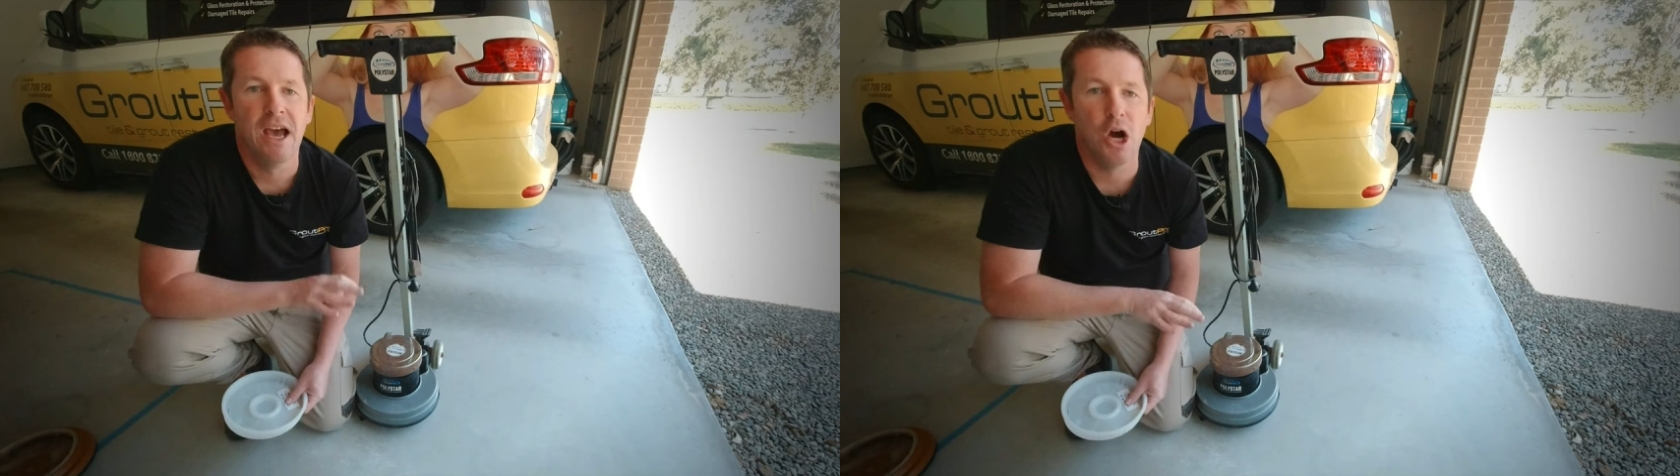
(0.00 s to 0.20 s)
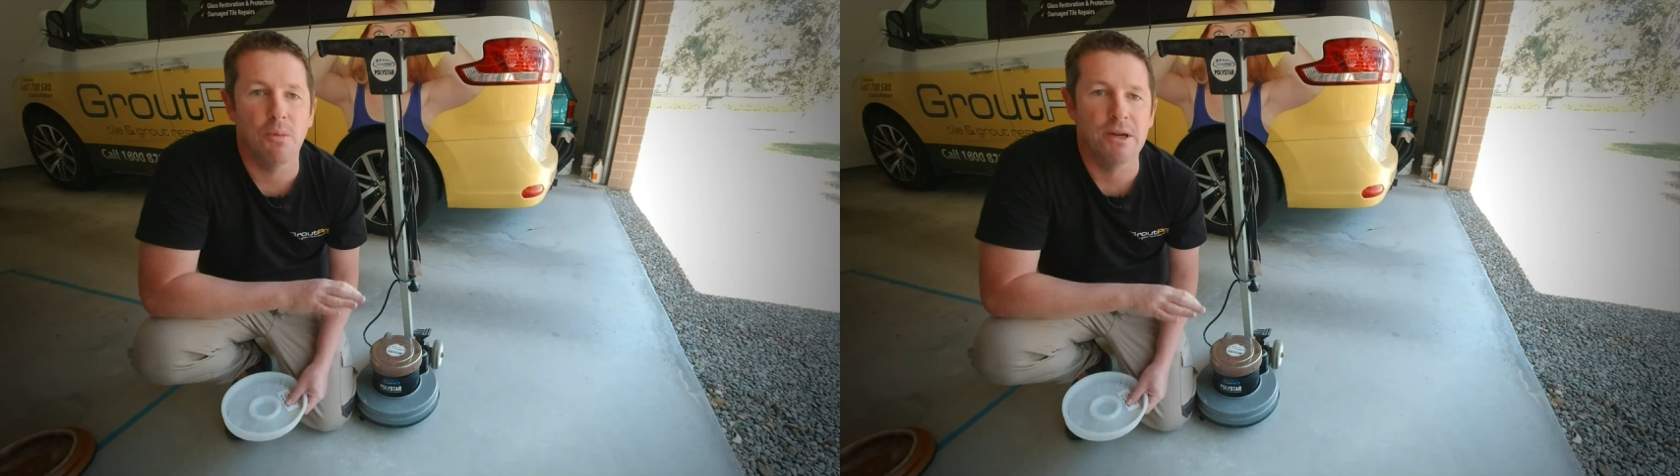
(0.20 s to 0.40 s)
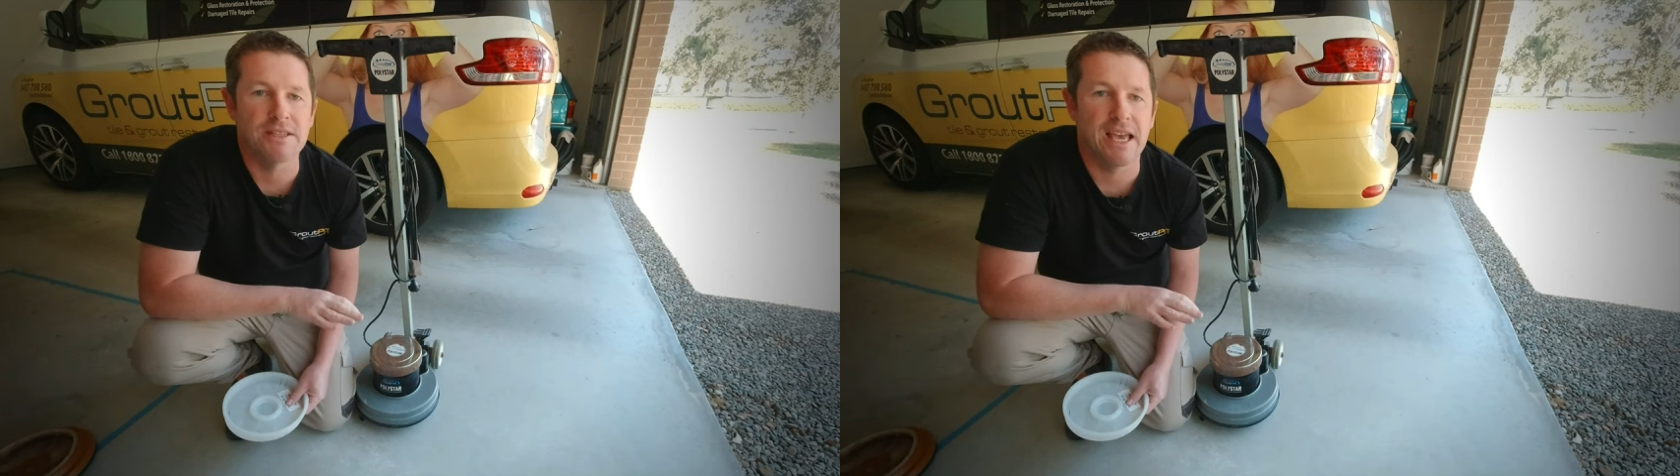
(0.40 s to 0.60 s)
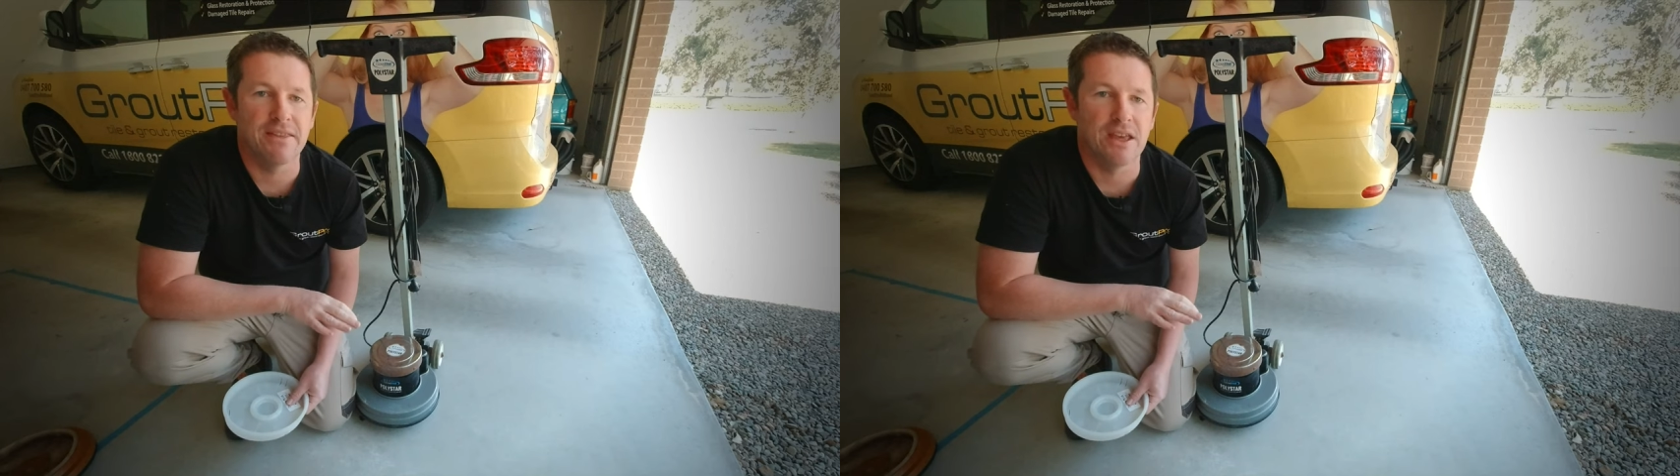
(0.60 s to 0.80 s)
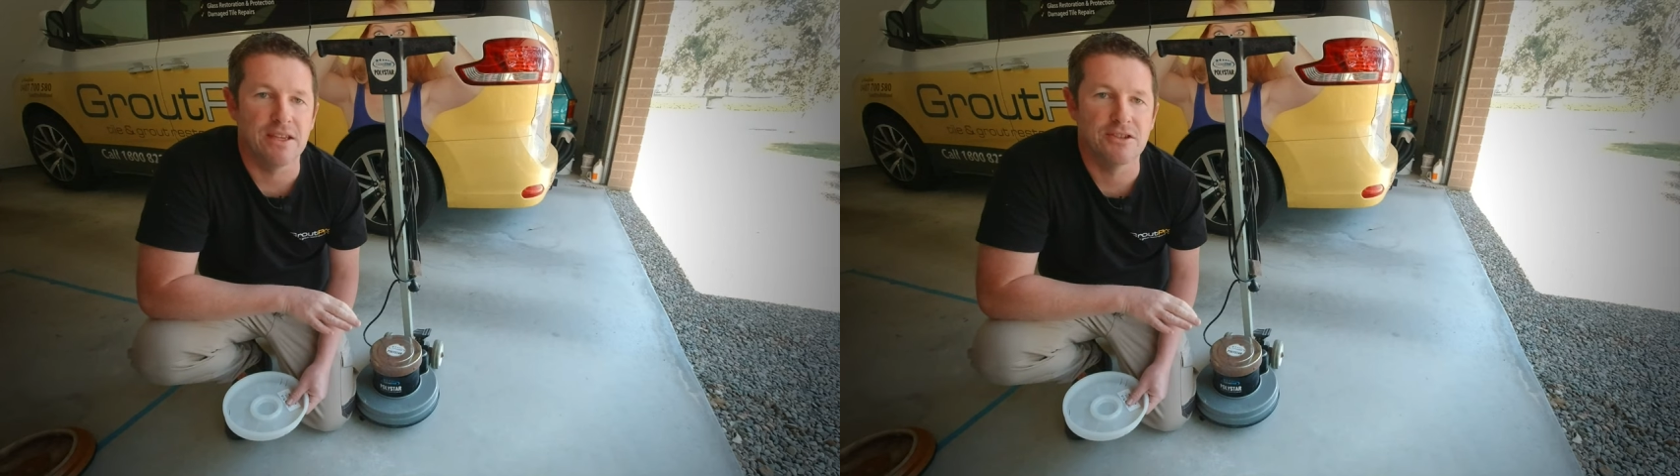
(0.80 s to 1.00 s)
help us
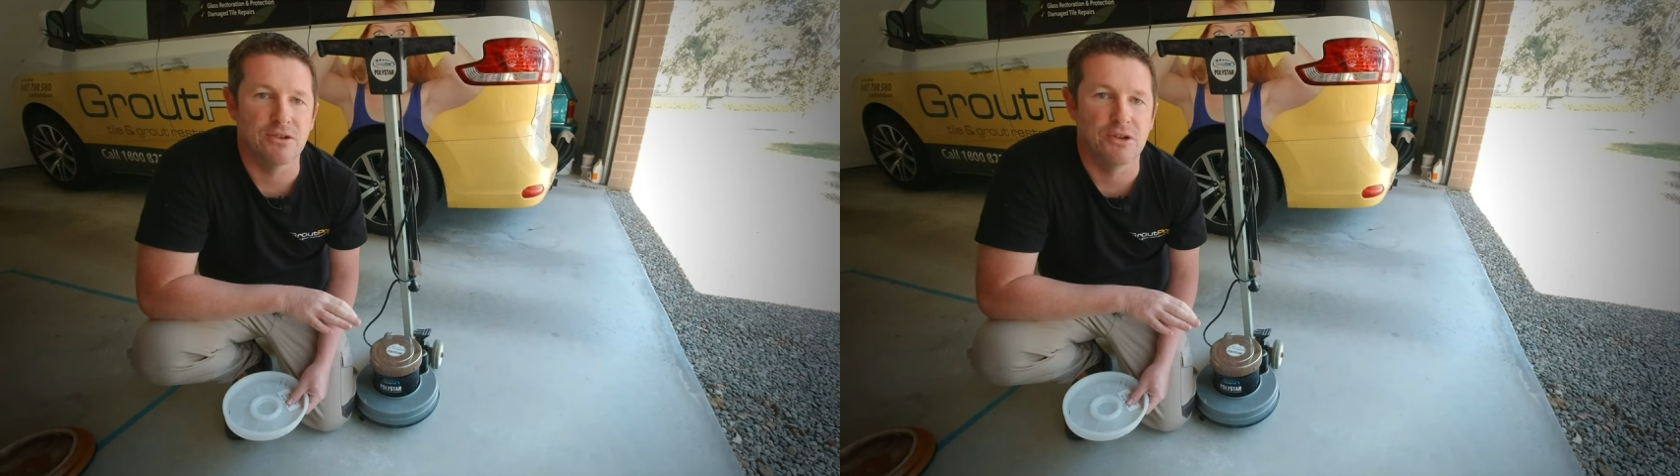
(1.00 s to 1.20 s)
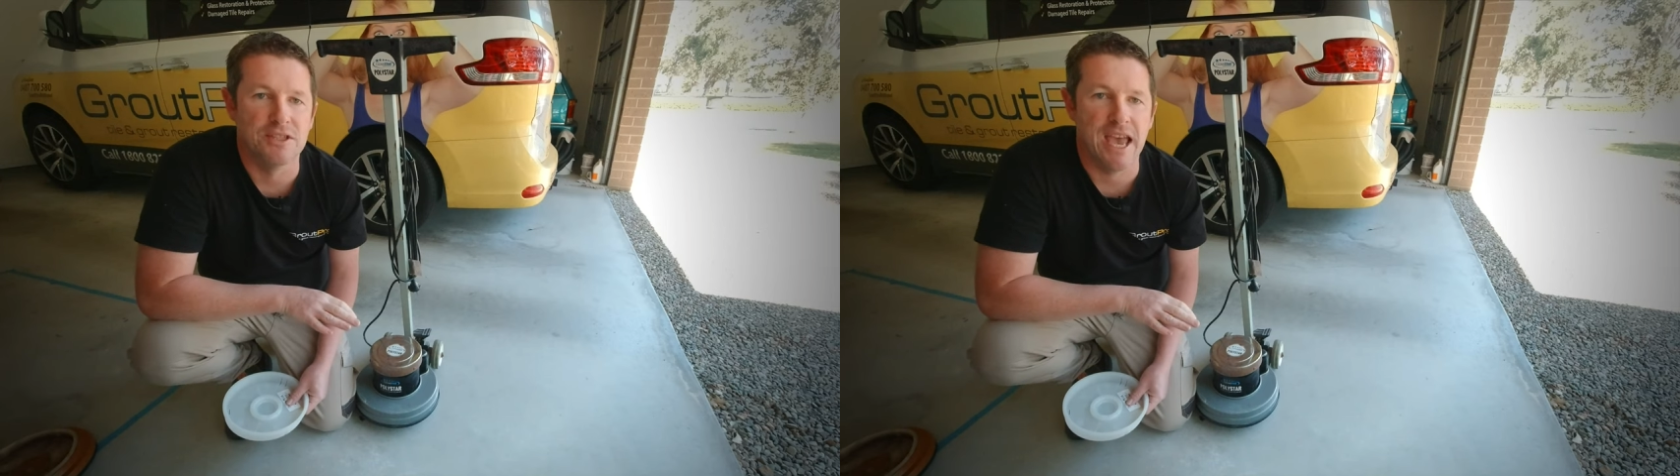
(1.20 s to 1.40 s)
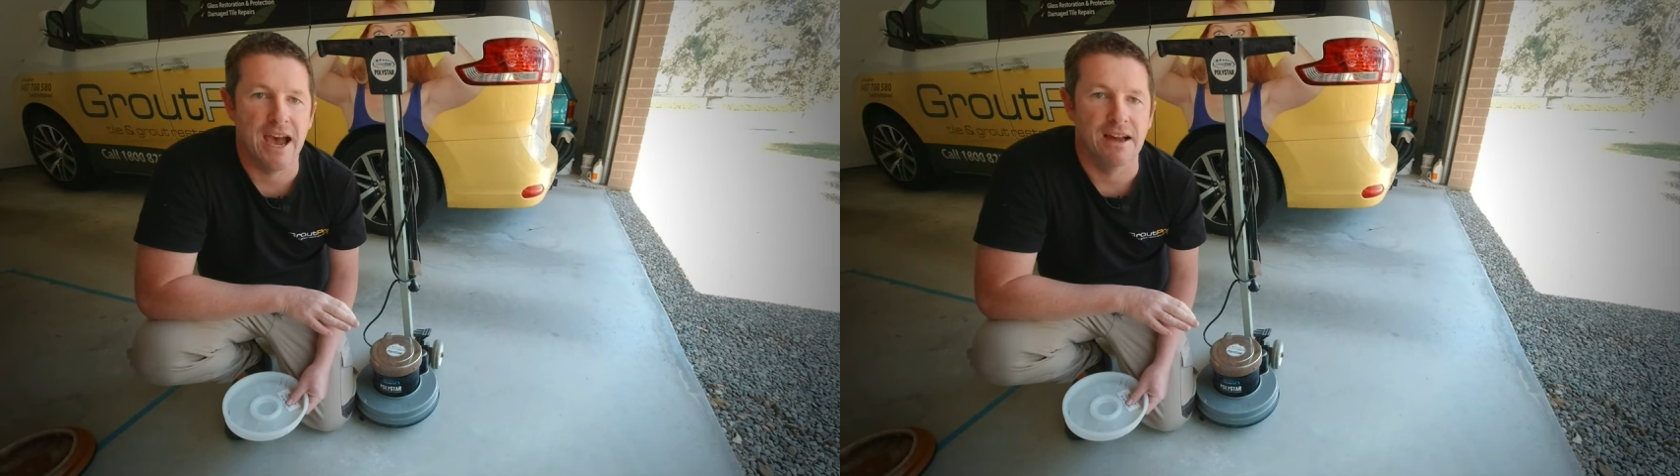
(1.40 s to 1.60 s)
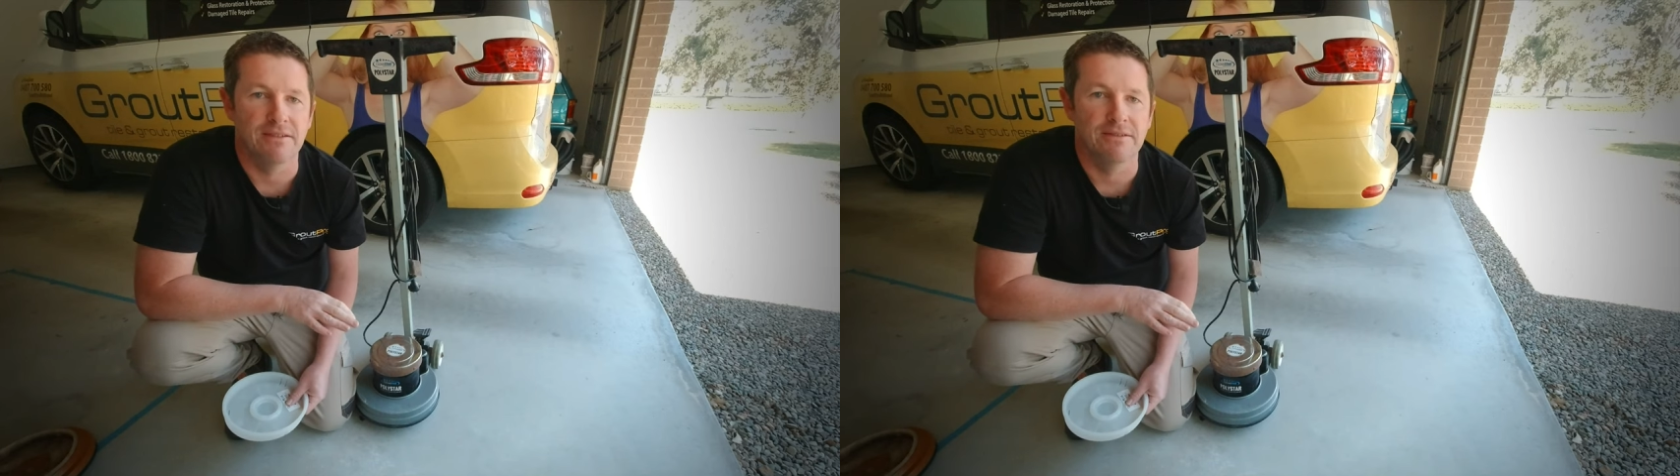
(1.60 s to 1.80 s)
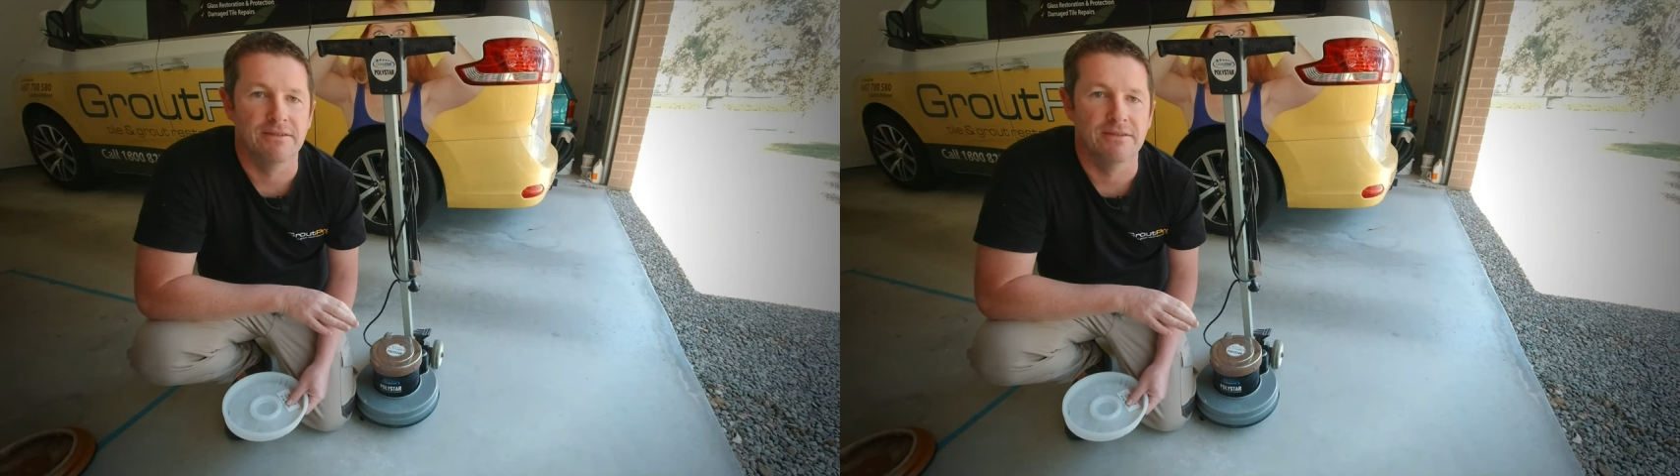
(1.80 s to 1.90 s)
get these screws out.